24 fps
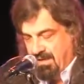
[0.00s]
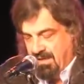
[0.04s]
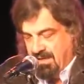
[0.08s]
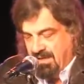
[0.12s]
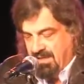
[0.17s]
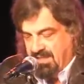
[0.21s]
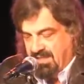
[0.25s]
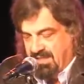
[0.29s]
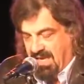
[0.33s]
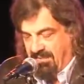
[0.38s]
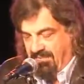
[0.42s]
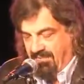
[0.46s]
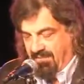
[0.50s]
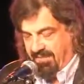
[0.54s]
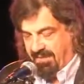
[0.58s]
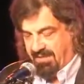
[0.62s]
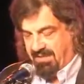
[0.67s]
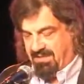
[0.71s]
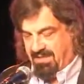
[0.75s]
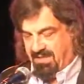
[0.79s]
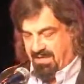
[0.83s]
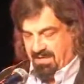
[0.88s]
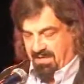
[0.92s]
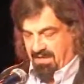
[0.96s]
Some of
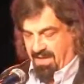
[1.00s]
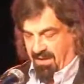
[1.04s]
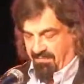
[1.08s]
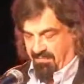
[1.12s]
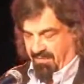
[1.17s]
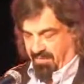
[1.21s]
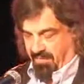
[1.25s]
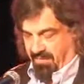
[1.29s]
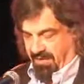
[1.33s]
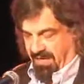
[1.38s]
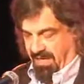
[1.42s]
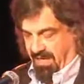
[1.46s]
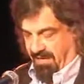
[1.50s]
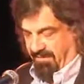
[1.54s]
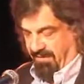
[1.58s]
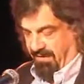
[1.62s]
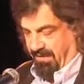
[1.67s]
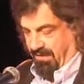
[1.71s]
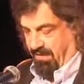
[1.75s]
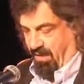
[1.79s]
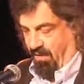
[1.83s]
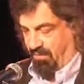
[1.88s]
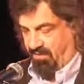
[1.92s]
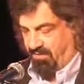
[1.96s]
us come to believe
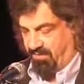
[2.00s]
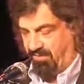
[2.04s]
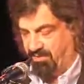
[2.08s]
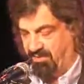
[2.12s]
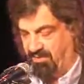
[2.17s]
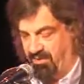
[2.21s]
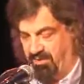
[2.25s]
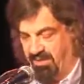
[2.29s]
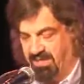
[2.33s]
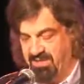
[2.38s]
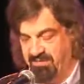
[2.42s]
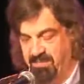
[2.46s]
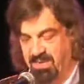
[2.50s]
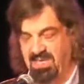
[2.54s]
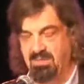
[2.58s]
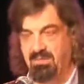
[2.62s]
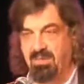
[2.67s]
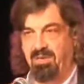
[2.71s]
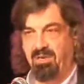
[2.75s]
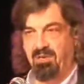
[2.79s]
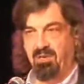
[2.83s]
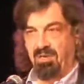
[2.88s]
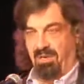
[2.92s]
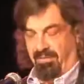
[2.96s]
that cultural stories must
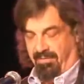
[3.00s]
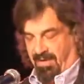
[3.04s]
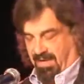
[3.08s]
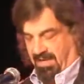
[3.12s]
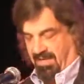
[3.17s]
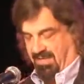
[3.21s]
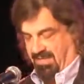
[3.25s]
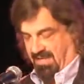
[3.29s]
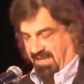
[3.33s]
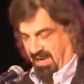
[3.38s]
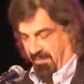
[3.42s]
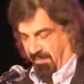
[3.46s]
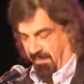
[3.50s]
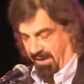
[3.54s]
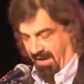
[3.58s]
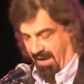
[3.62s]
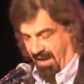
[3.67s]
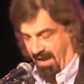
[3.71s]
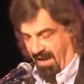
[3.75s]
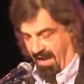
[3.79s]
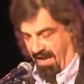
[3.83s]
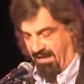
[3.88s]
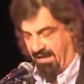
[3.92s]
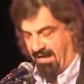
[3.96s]
be universally
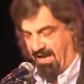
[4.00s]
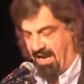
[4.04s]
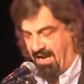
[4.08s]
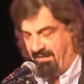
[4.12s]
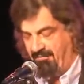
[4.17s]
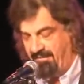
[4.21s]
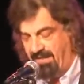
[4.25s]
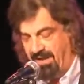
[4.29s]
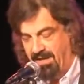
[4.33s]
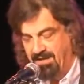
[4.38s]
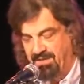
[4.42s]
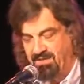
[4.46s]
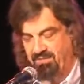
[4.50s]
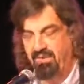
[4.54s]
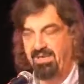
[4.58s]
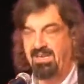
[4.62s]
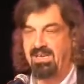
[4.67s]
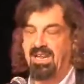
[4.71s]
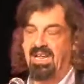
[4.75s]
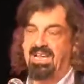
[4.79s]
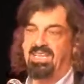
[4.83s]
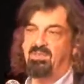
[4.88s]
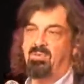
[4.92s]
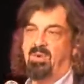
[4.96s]
applied and fail to
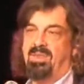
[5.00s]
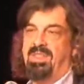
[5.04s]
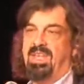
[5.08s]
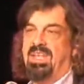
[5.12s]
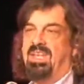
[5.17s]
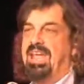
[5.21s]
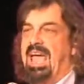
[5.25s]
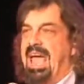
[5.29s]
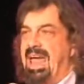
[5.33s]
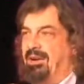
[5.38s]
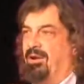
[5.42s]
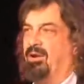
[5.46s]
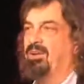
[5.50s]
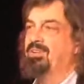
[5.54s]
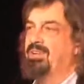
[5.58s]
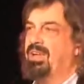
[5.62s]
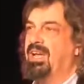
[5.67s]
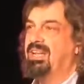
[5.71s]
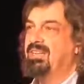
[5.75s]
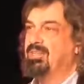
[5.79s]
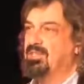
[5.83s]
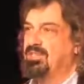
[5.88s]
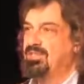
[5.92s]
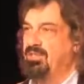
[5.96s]
realize when they cannot
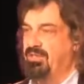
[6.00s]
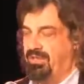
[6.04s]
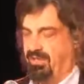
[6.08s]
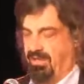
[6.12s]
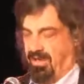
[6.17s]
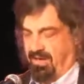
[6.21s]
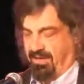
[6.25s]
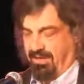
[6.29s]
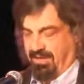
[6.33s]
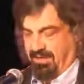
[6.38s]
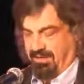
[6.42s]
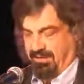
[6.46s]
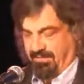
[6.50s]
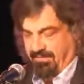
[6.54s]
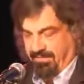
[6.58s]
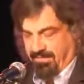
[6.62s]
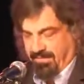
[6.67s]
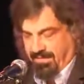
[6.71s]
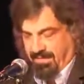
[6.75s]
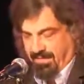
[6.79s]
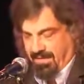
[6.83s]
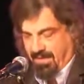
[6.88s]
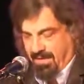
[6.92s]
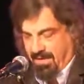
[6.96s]
and should not.
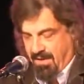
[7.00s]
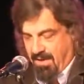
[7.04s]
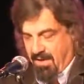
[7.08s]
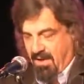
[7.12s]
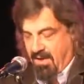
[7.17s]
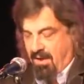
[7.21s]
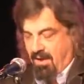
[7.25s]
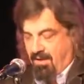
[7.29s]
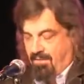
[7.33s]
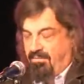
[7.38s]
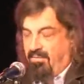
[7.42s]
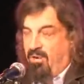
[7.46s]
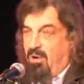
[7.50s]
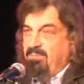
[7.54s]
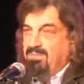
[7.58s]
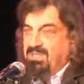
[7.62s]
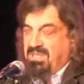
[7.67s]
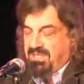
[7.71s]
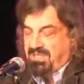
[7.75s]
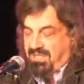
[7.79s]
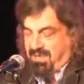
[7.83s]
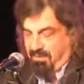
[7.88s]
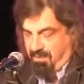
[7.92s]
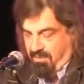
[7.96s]
From
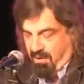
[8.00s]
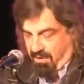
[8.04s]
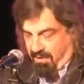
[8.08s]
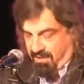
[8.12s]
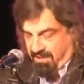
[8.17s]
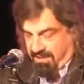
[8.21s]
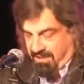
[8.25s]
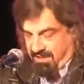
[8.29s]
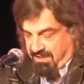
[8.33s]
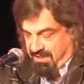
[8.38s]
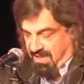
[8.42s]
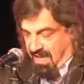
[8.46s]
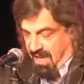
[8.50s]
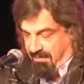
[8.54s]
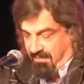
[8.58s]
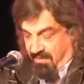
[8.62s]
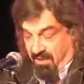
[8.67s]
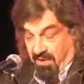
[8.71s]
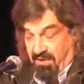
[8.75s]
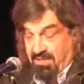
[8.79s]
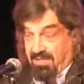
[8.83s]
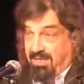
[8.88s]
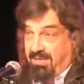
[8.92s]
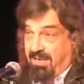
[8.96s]
such impulses come
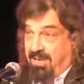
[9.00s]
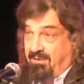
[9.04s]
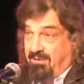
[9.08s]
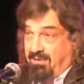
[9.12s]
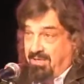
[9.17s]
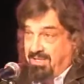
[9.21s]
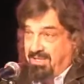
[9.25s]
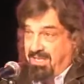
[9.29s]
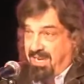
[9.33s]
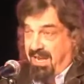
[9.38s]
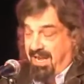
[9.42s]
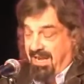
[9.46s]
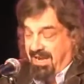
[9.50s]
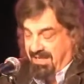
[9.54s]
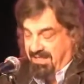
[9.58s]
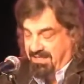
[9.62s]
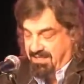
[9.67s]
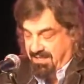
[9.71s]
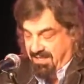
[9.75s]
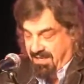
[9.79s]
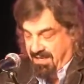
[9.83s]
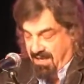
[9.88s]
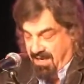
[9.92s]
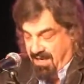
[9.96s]
not only
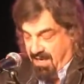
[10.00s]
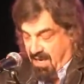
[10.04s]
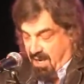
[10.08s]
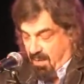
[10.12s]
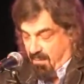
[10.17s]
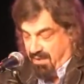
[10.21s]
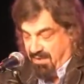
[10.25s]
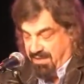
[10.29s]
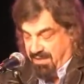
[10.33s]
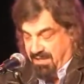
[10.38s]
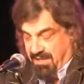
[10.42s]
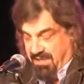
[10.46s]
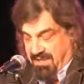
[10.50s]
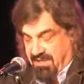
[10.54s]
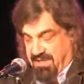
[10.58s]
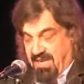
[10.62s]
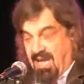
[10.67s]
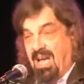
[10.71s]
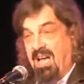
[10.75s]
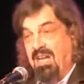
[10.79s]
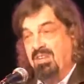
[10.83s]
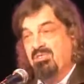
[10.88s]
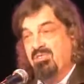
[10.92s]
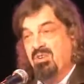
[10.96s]
crusades, but the
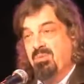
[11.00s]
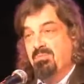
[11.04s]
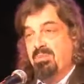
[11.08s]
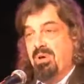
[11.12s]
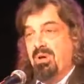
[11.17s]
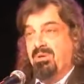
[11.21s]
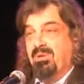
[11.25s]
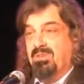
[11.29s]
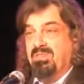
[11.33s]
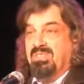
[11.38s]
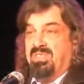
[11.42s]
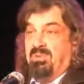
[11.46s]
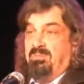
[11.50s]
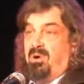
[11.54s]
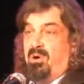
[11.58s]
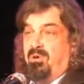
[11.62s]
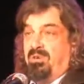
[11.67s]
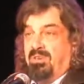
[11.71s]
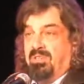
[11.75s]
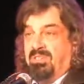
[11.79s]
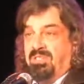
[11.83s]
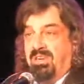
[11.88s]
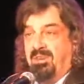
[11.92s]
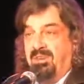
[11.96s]
desire to impose
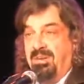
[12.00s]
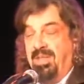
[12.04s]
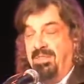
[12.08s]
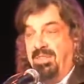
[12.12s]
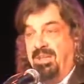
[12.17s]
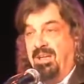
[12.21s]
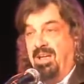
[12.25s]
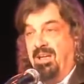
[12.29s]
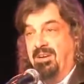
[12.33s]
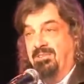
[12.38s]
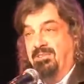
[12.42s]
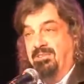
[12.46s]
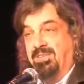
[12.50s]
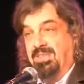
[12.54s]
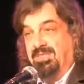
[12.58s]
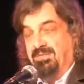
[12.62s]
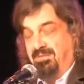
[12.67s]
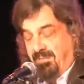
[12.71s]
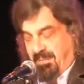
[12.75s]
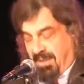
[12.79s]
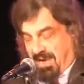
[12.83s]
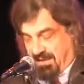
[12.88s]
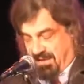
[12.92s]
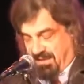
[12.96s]
democracy on other countries
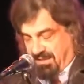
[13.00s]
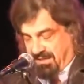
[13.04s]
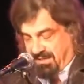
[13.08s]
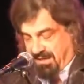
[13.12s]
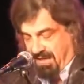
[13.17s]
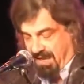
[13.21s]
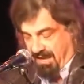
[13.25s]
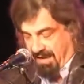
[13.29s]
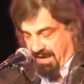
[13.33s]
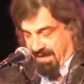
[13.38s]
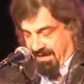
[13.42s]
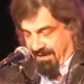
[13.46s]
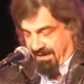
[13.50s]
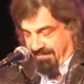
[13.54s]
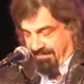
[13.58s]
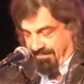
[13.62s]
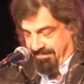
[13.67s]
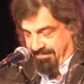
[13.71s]
from outside.